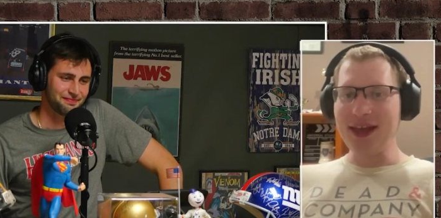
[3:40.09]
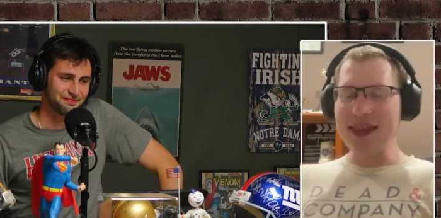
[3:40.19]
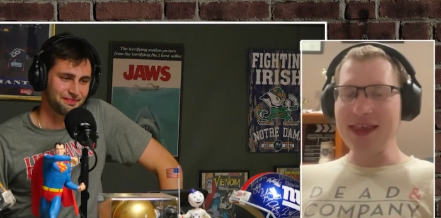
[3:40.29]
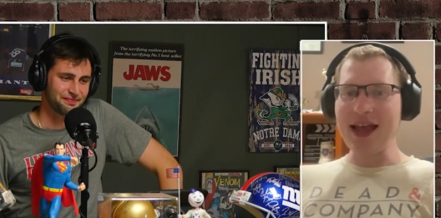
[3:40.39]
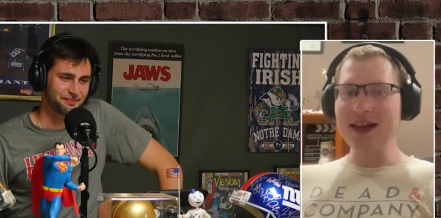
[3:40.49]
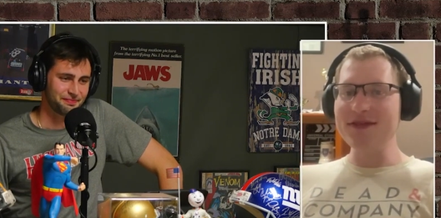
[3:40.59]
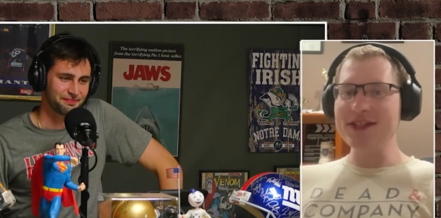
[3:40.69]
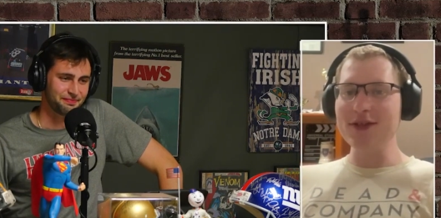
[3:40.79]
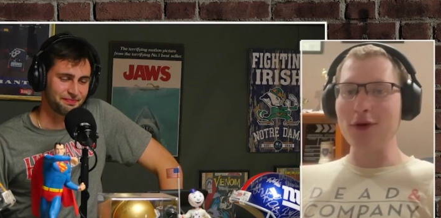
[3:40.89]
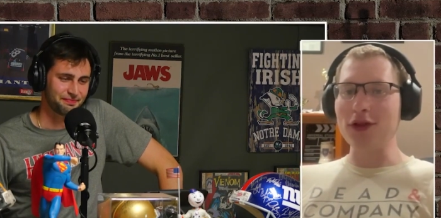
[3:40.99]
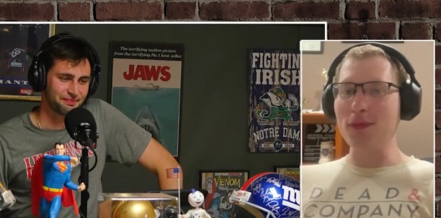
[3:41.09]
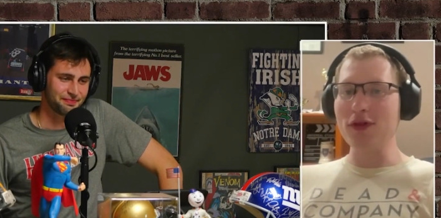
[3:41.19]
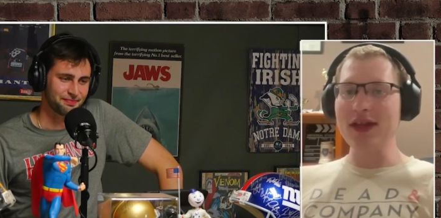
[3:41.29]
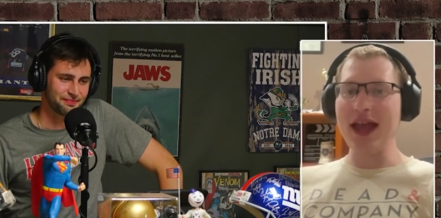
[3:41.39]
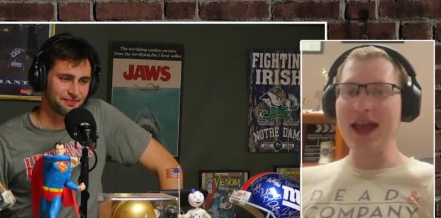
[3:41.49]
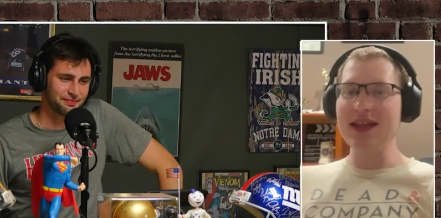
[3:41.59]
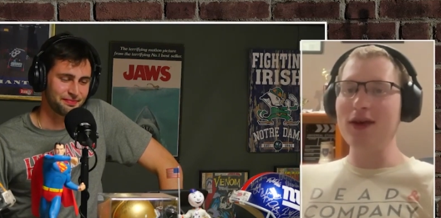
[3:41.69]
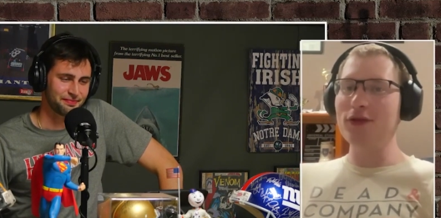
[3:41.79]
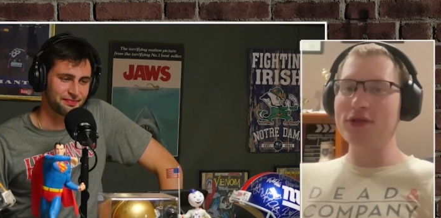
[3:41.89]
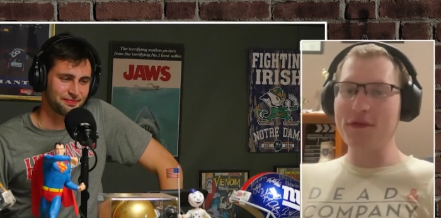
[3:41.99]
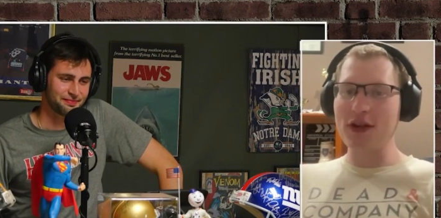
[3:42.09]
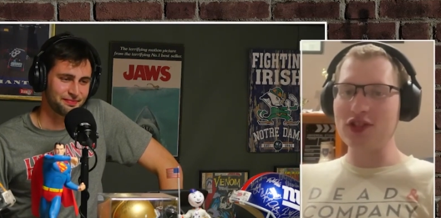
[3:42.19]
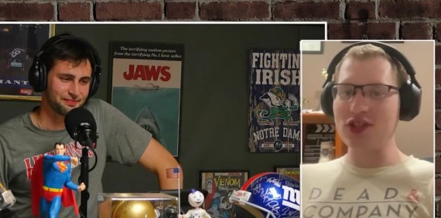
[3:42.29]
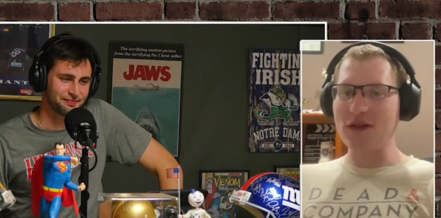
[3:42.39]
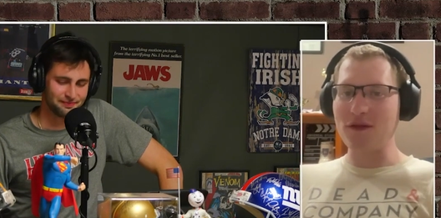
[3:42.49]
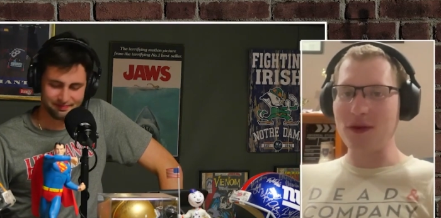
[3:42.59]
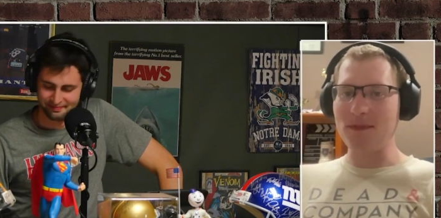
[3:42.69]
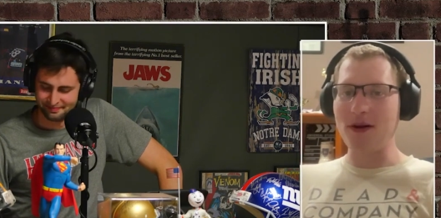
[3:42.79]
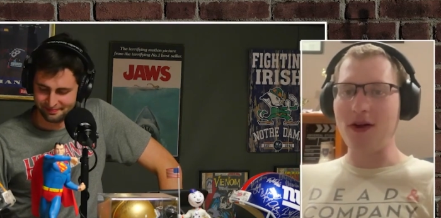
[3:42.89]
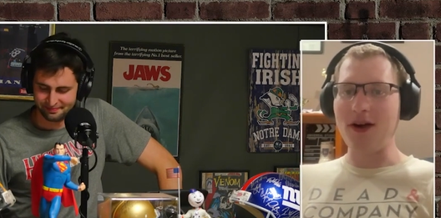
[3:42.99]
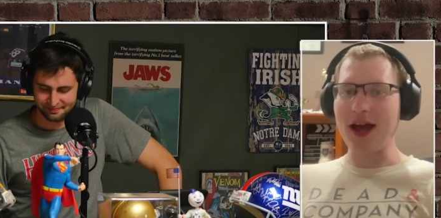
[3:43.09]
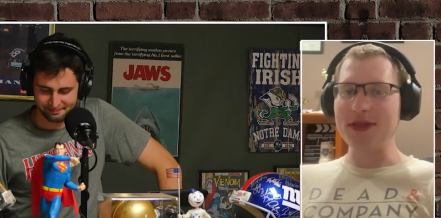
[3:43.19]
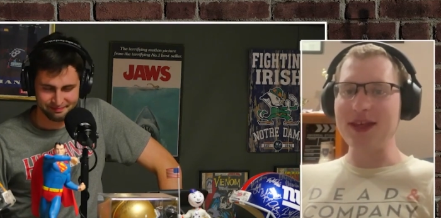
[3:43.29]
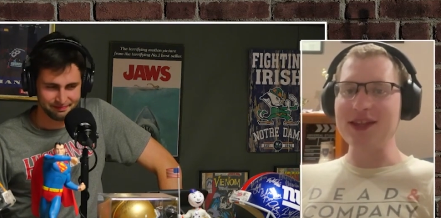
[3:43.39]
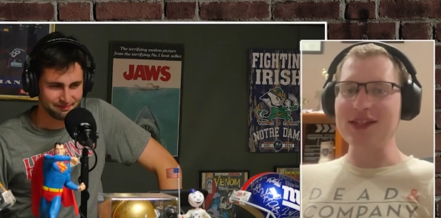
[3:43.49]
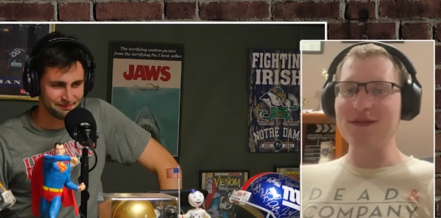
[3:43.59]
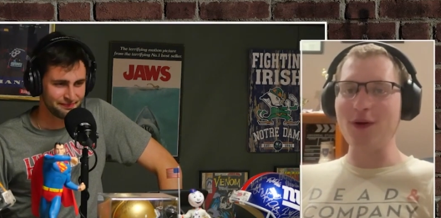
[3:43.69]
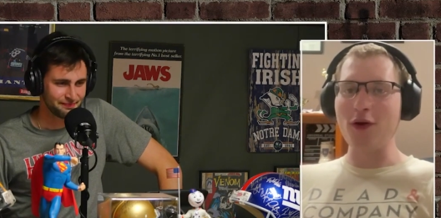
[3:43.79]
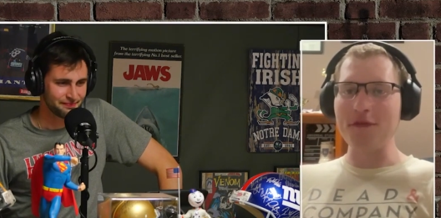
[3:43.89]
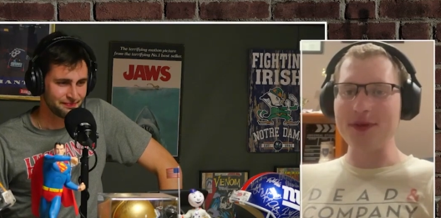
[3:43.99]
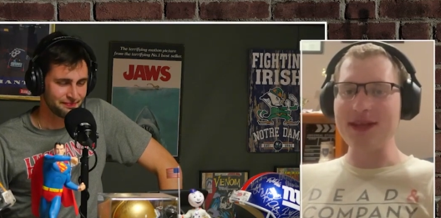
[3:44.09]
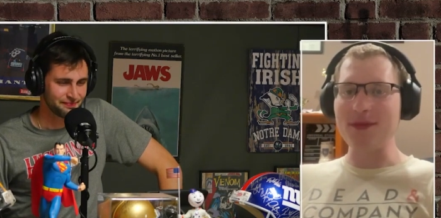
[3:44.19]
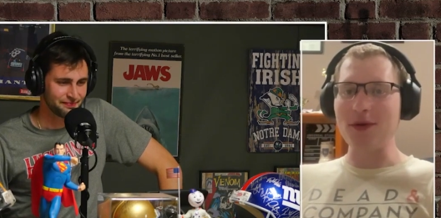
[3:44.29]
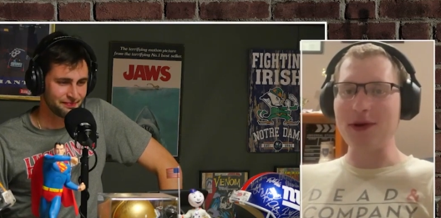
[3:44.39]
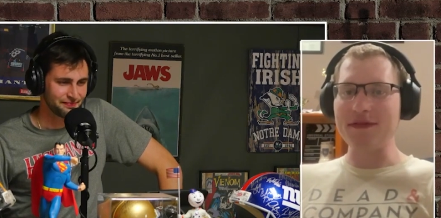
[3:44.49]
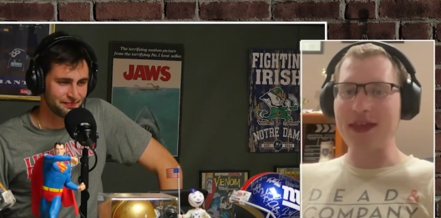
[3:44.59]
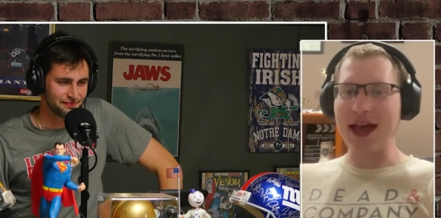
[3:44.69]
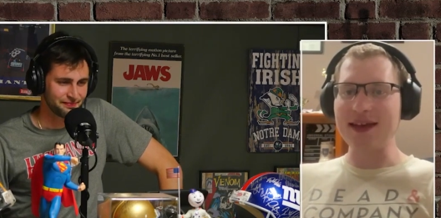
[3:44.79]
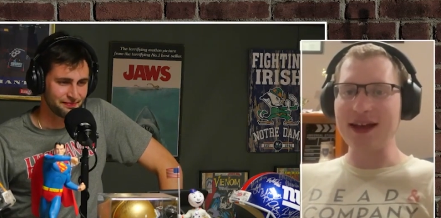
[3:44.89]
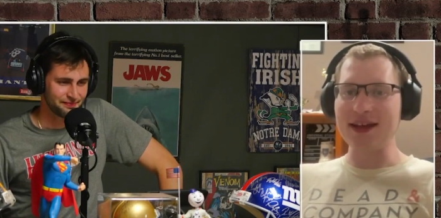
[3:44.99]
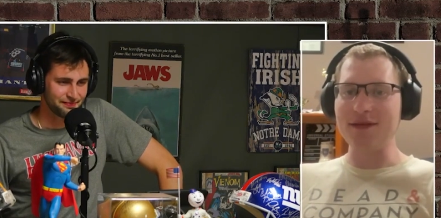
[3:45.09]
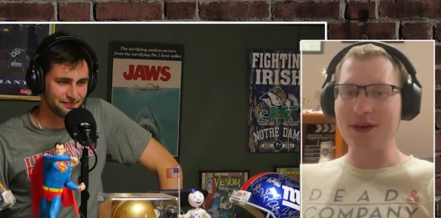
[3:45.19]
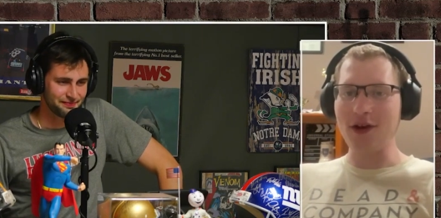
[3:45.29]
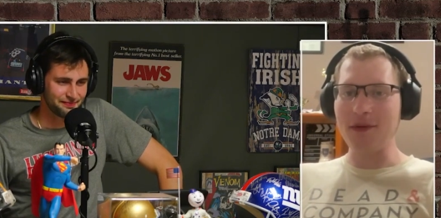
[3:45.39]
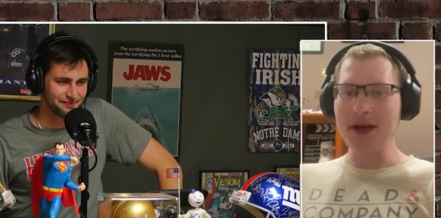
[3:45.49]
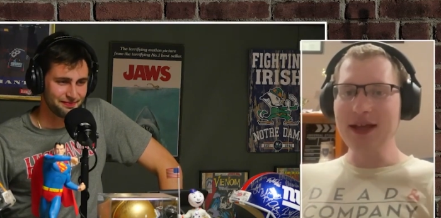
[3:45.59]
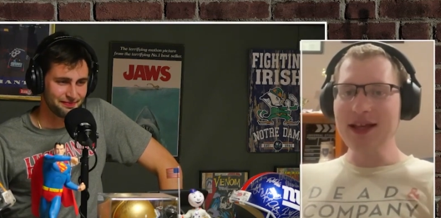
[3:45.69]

Speaker 1: And the NFC North, more than any other division in football, I think is full of people with that kind of hope